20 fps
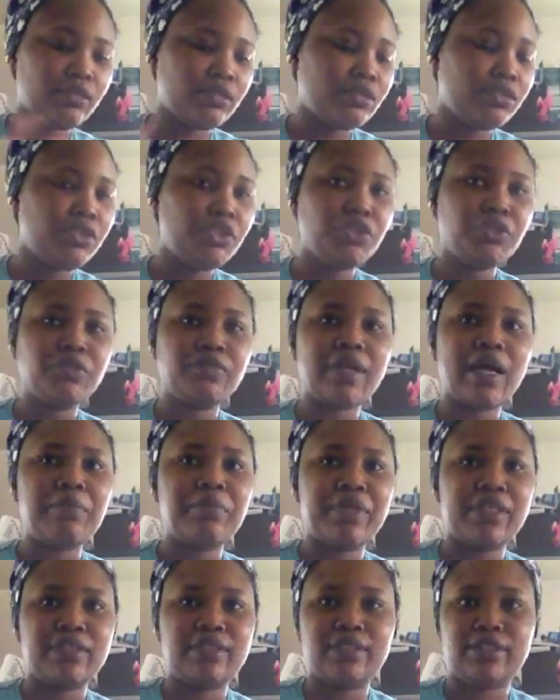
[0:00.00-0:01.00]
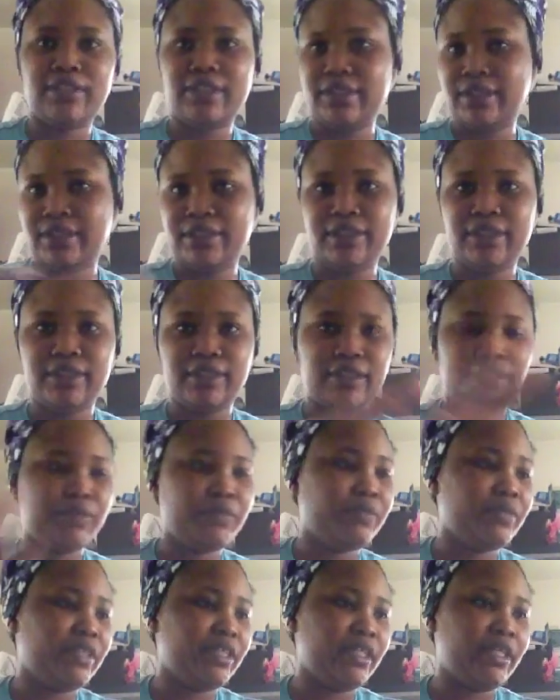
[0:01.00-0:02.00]
you wrap it
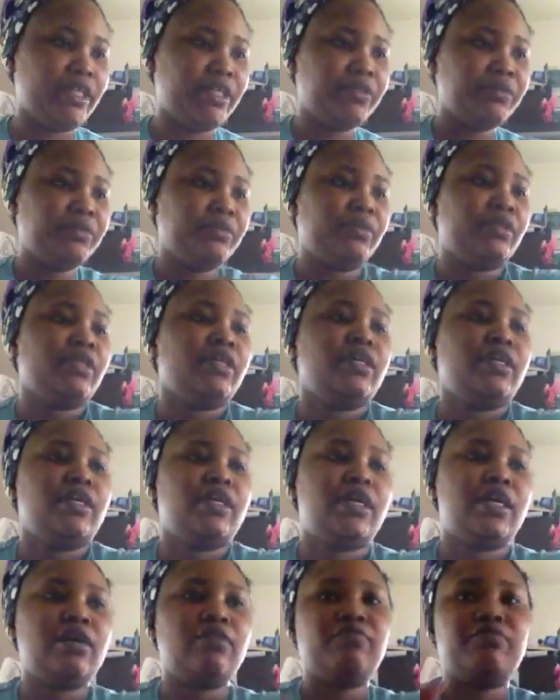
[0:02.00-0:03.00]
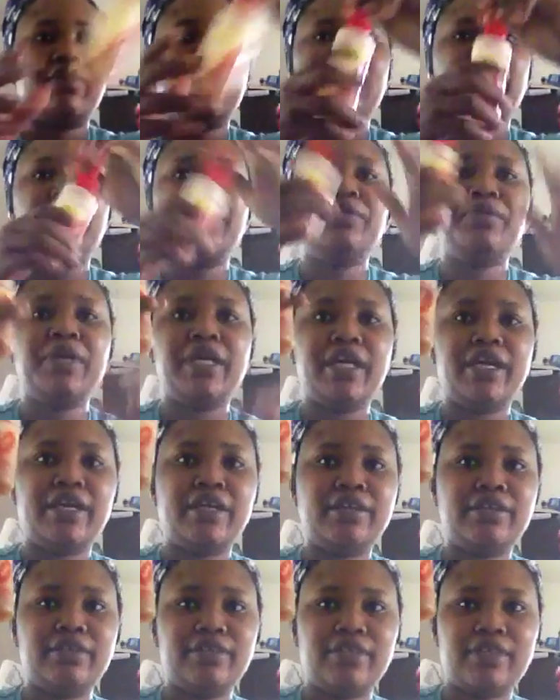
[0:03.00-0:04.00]
with a glue. I have my glue here.
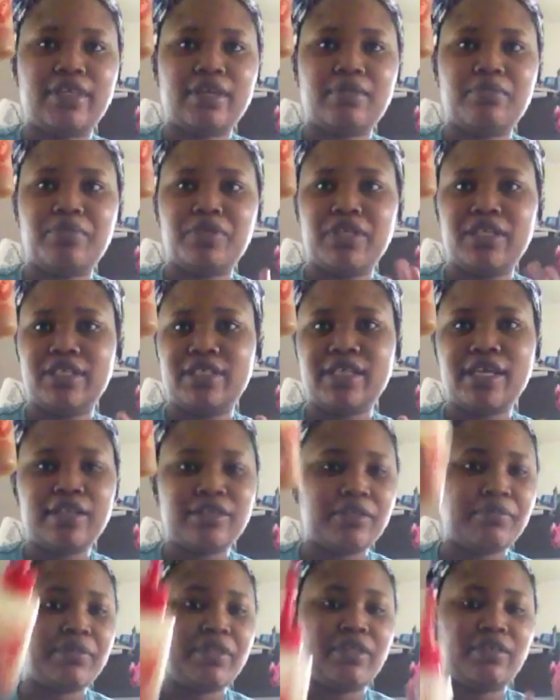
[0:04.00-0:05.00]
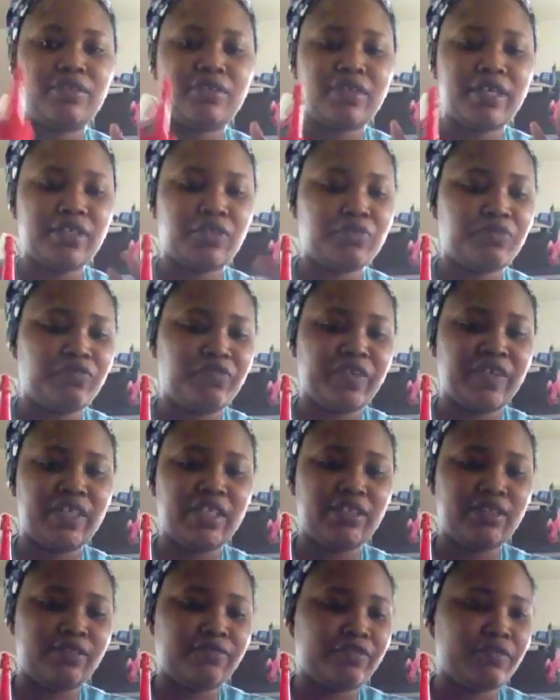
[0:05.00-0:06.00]
Put inside something, so it's very
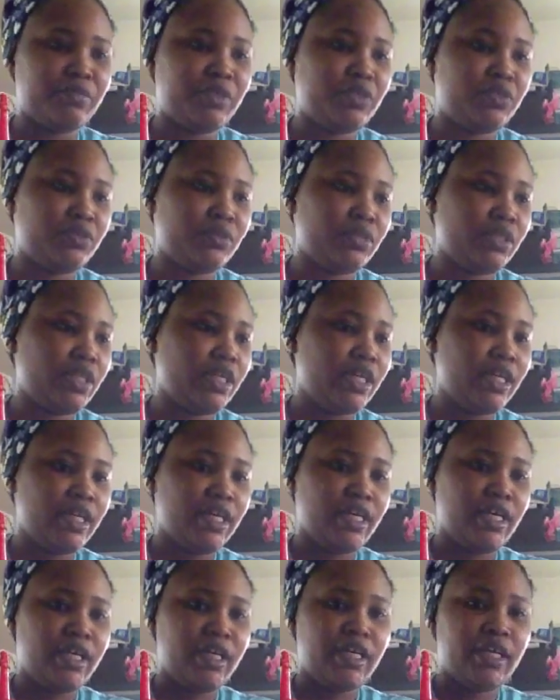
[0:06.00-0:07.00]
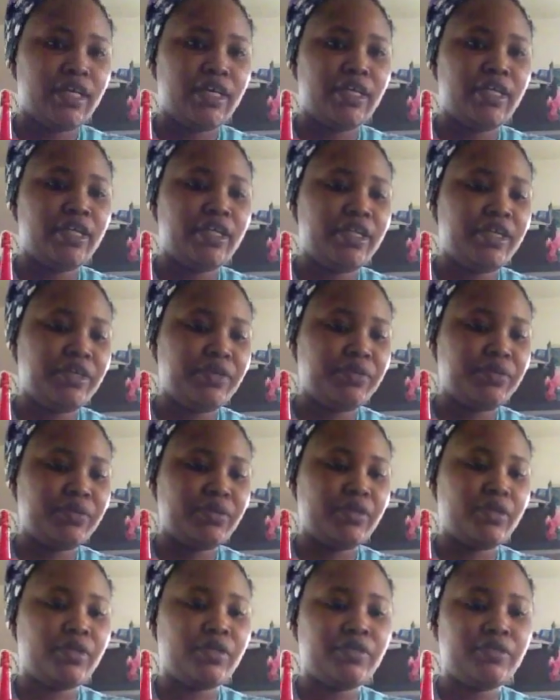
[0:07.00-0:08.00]
easy for me to glue
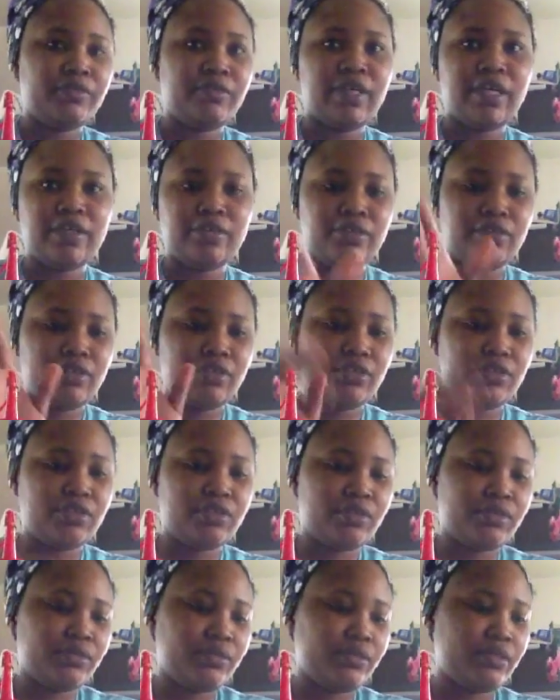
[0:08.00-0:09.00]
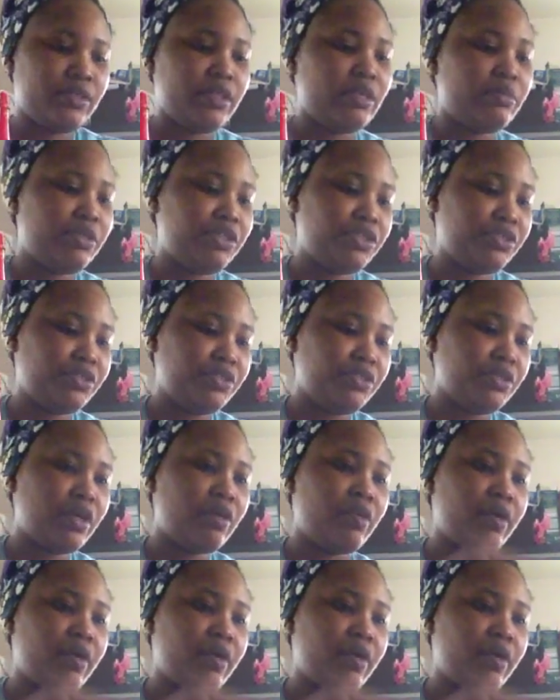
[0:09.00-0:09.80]
all around. So let me show you how